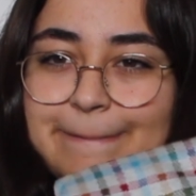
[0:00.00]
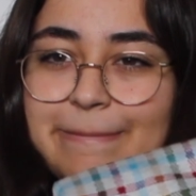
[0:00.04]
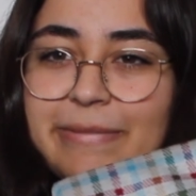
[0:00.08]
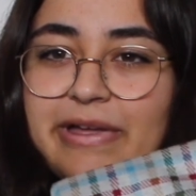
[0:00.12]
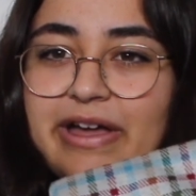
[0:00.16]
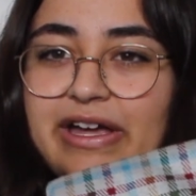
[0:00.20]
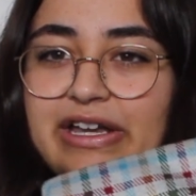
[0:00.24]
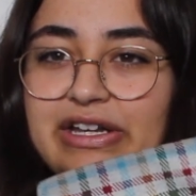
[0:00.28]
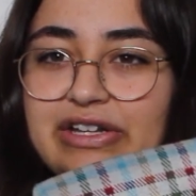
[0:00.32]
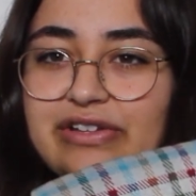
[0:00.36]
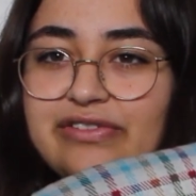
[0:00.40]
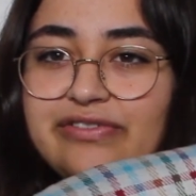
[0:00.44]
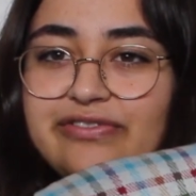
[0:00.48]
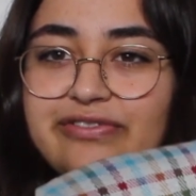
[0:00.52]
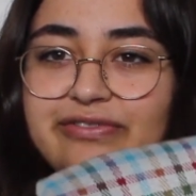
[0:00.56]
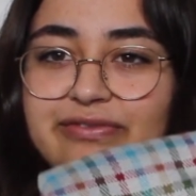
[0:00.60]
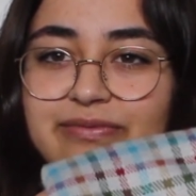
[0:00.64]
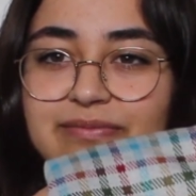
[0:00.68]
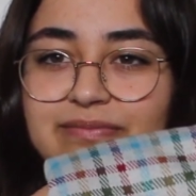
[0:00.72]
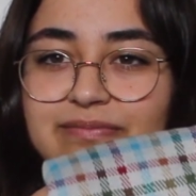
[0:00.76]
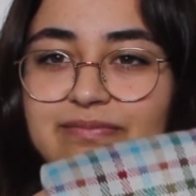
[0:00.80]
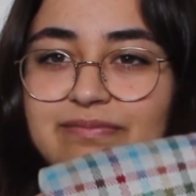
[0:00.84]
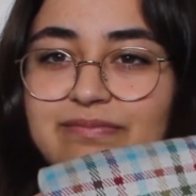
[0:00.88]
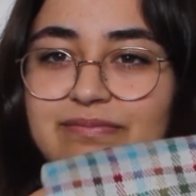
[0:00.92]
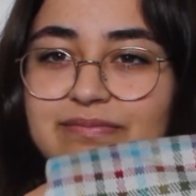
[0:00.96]
kind of
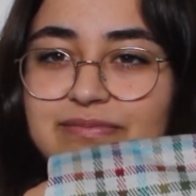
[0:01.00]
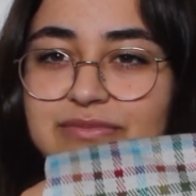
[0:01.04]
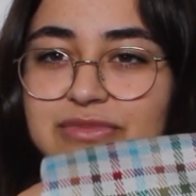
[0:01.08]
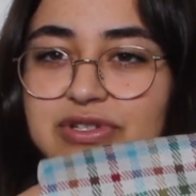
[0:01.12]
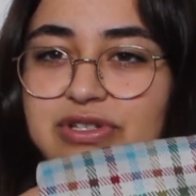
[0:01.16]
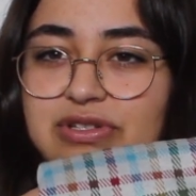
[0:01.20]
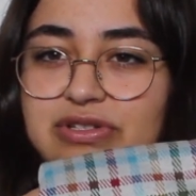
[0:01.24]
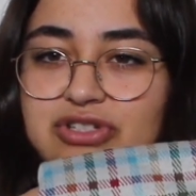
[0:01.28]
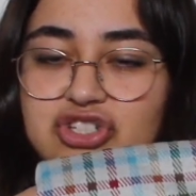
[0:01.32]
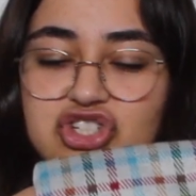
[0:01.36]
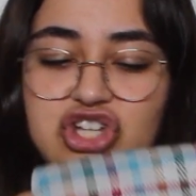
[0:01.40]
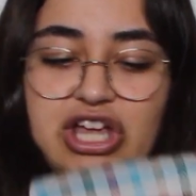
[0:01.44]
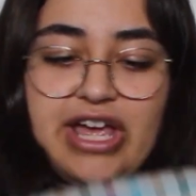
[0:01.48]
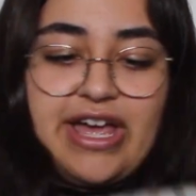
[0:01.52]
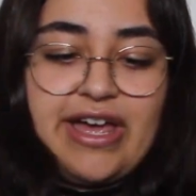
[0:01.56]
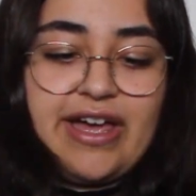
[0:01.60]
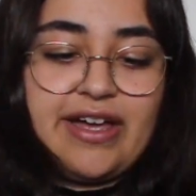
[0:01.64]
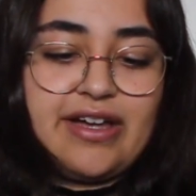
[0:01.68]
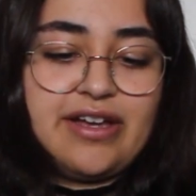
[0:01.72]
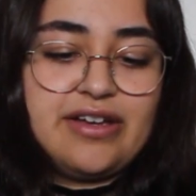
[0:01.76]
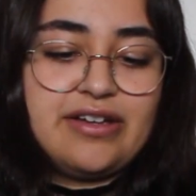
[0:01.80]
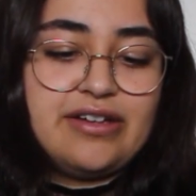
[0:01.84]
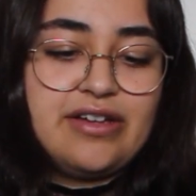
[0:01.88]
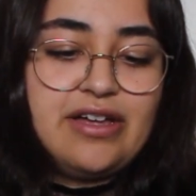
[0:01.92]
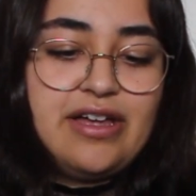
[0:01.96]

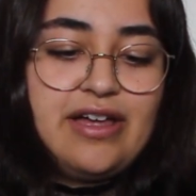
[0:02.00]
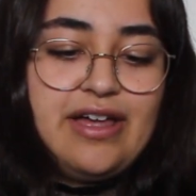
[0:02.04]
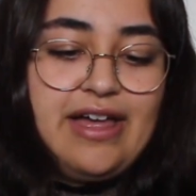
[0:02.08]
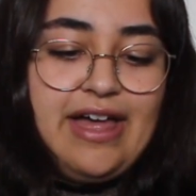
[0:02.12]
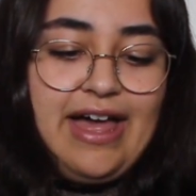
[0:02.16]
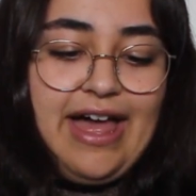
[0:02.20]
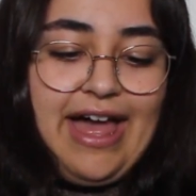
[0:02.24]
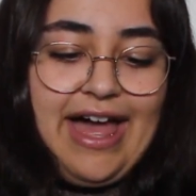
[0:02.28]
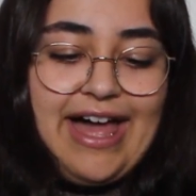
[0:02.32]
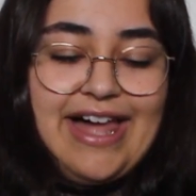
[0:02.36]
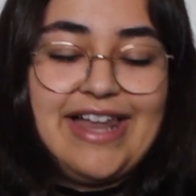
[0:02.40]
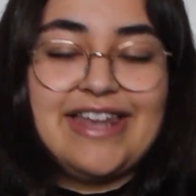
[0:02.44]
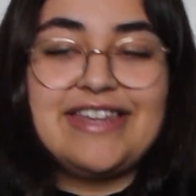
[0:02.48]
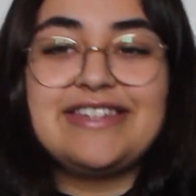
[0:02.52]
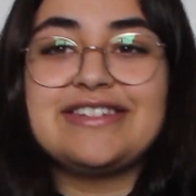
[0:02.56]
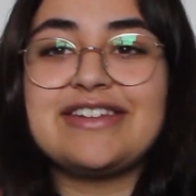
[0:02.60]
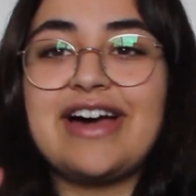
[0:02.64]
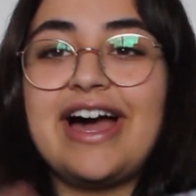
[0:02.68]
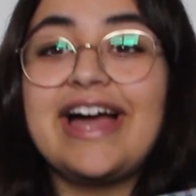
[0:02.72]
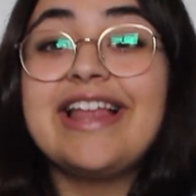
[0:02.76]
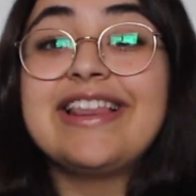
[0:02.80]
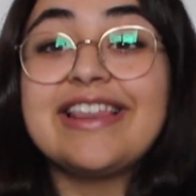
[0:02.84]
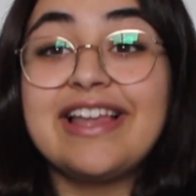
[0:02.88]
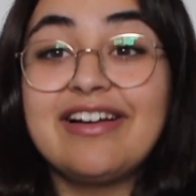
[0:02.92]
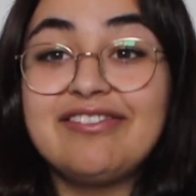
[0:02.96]
check, and
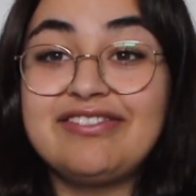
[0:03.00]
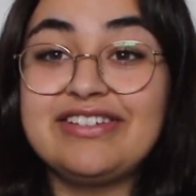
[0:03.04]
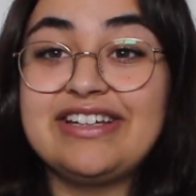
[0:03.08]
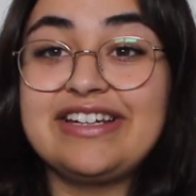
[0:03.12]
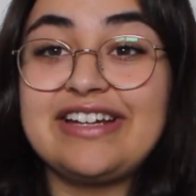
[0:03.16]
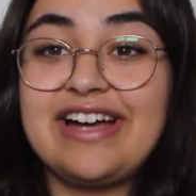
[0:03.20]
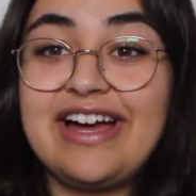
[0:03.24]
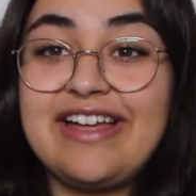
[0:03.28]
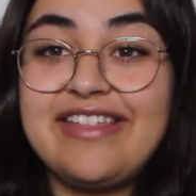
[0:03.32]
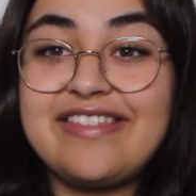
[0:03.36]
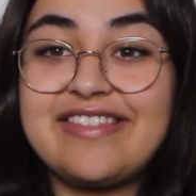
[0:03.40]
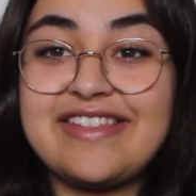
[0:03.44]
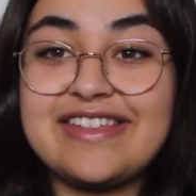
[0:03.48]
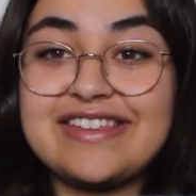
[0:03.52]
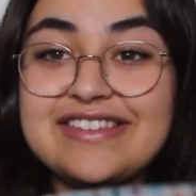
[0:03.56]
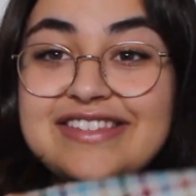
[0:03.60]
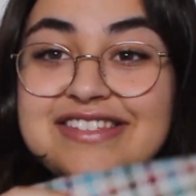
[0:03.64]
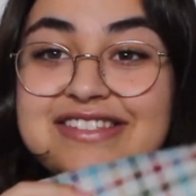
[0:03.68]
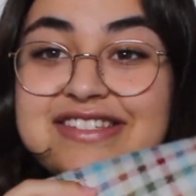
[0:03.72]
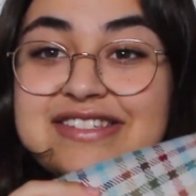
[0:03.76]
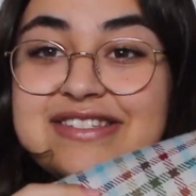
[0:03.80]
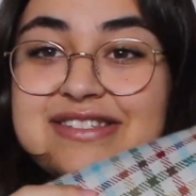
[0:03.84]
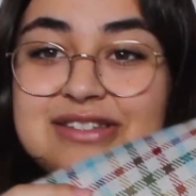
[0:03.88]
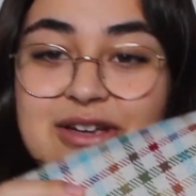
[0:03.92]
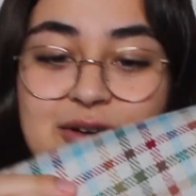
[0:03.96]
I love it. I think this
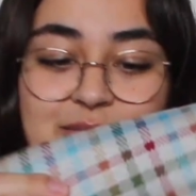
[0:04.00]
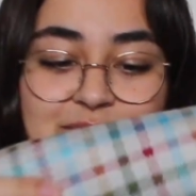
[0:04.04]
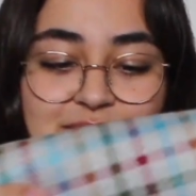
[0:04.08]
is so